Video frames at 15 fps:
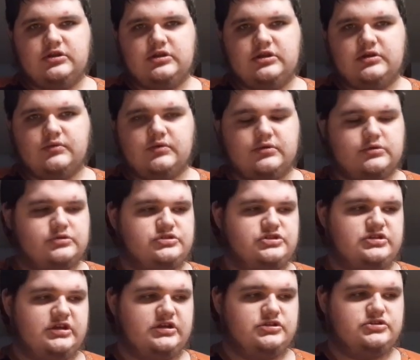It will
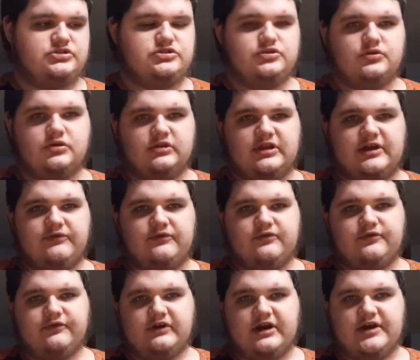change your life
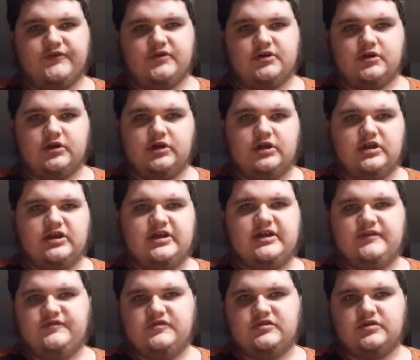forever
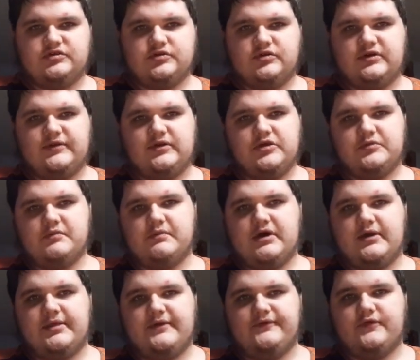if you don't know anything
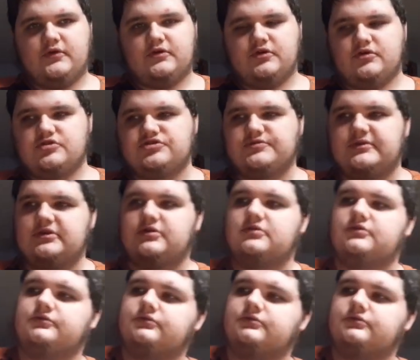about the Four Horsemen.